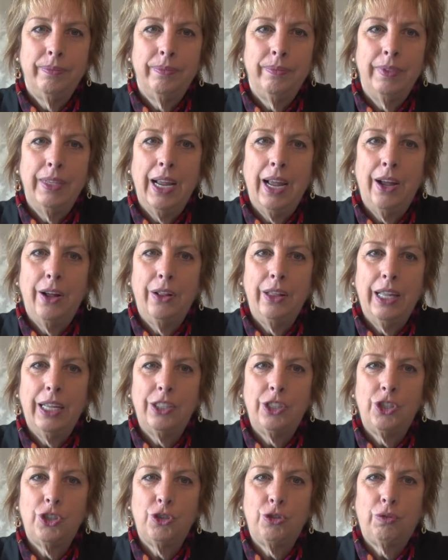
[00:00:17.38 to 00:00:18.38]
Now
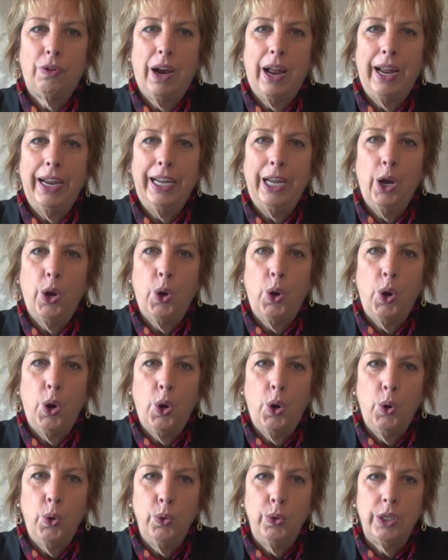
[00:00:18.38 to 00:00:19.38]
let's try
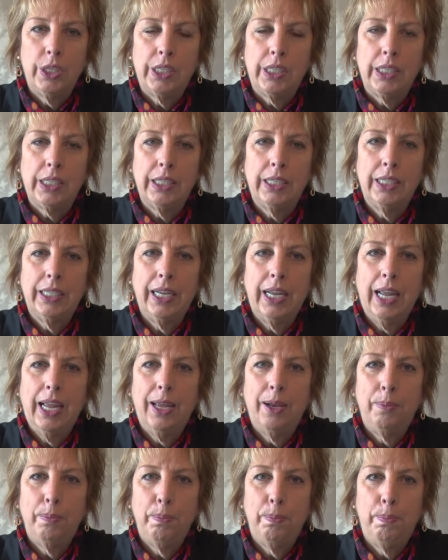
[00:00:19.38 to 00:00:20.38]
oat
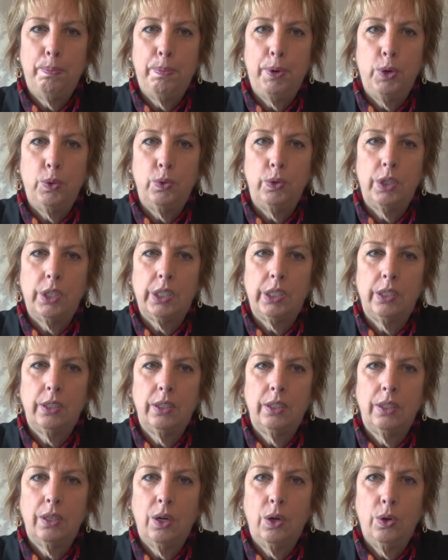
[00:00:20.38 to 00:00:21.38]
and boat.
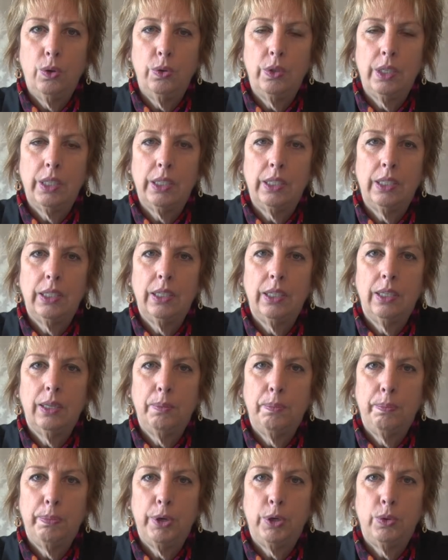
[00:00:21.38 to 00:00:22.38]
Oat,
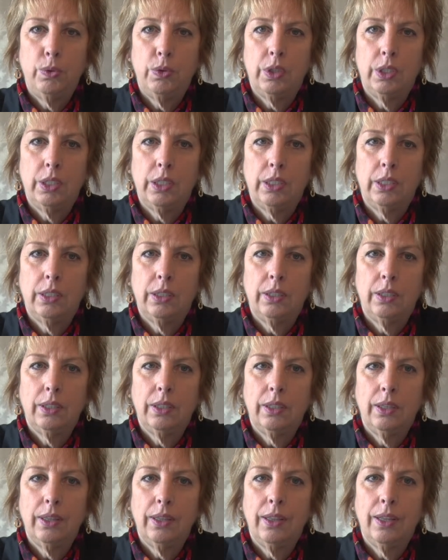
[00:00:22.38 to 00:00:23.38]
boat.
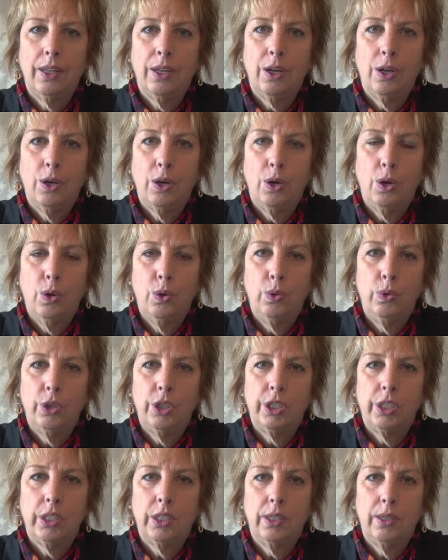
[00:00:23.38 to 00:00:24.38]

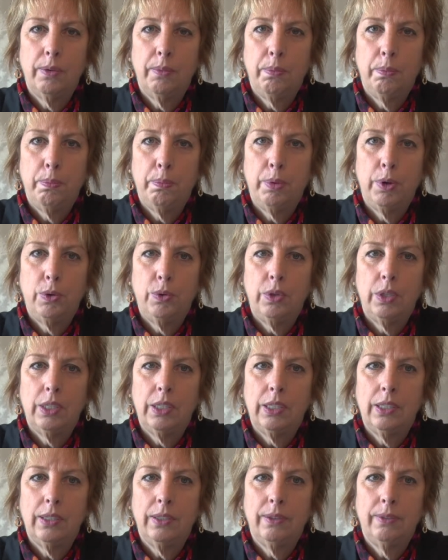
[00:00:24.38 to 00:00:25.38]
Oat, boat.